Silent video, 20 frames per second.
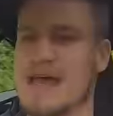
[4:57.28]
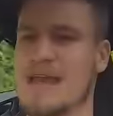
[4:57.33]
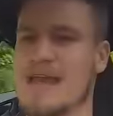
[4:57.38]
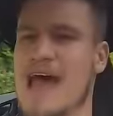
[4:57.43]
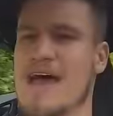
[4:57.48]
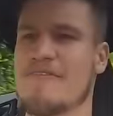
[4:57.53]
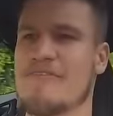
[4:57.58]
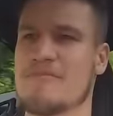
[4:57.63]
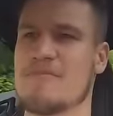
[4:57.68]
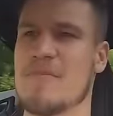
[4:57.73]
and
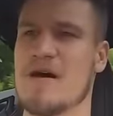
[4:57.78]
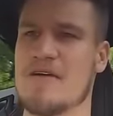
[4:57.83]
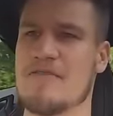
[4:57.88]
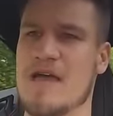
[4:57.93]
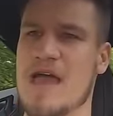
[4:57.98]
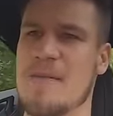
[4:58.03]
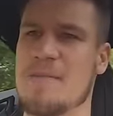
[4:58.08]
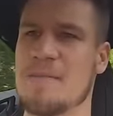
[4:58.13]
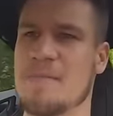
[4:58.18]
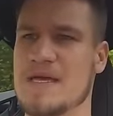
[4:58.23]
having my
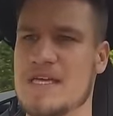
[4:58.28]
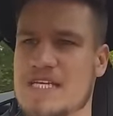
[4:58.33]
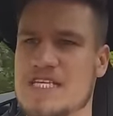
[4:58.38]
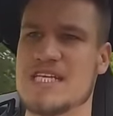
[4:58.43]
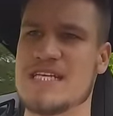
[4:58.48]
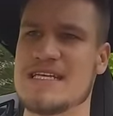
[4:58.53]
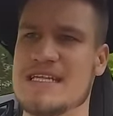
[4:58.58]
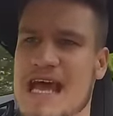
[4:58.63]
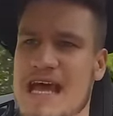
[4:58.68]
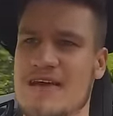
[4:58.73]
M P
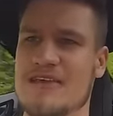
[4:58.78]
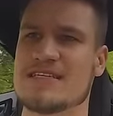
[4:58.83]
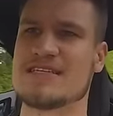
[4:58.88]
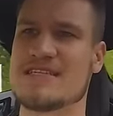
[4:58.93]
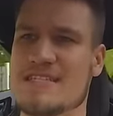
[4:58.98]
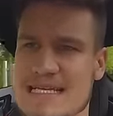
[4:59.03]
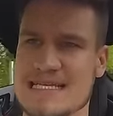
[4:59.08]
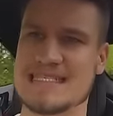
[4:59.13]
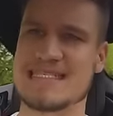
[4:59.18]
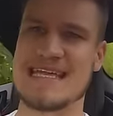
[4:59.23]
G down at
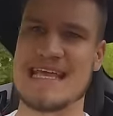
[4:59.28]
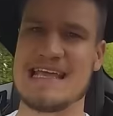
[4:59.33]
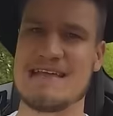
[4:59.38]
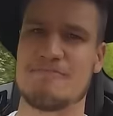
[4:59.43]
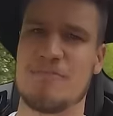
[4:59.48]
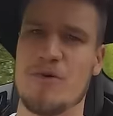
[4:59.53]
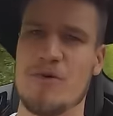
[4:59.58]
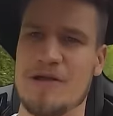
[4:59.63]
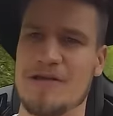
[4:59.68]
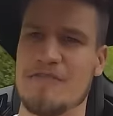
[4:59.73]

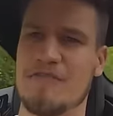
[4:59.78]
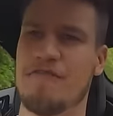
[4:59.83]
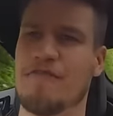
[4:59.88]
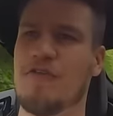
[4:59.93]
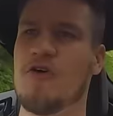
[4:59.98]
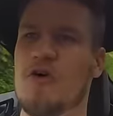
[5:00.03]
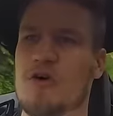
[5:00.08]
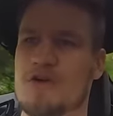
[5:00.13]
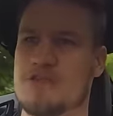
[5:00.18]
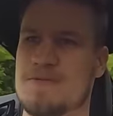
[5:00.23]
sixteen point
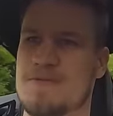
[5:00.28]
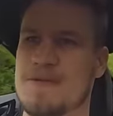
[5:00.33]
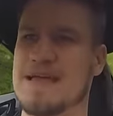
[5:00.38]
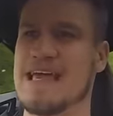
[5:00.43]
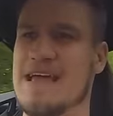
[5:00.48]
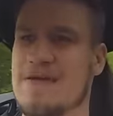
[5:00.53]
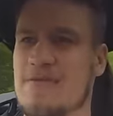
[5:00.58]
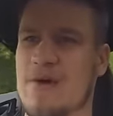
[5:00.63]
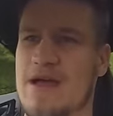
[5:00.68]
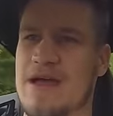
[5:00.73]
four to
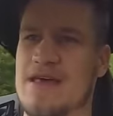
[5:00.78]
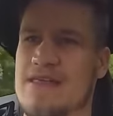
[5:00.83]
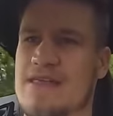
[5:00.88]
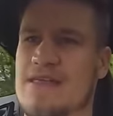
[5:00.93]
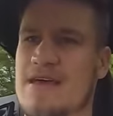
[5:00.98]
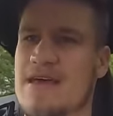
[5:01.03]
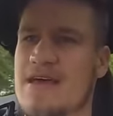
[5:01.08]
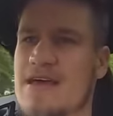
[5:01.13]
begin with